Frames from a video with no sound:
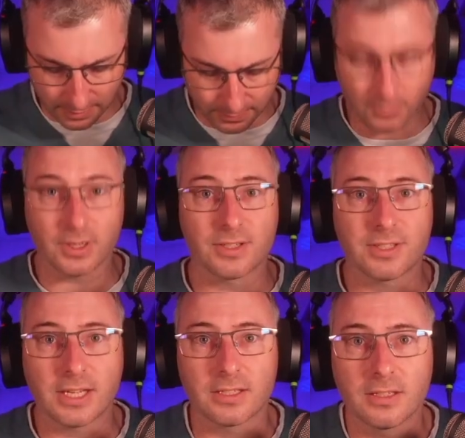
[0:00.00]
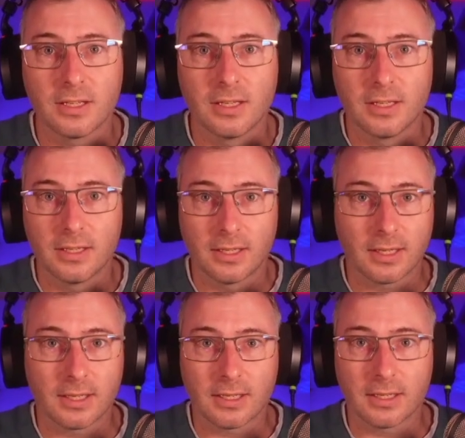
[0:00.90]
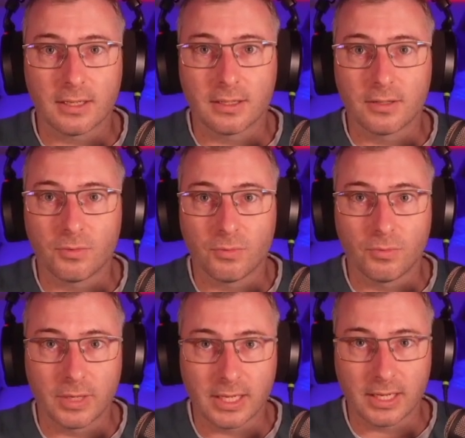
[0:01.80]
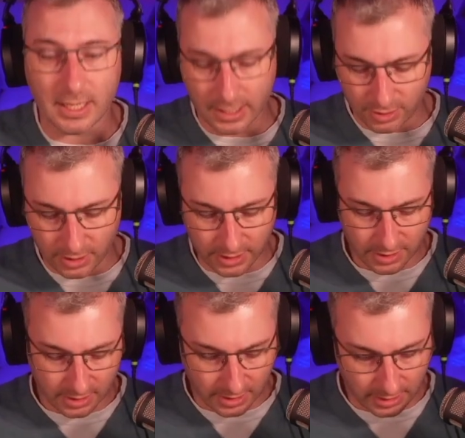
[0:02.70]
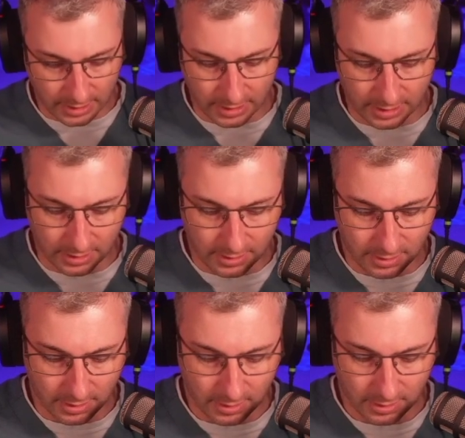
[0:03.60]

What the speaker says: for a second. We can actually see it is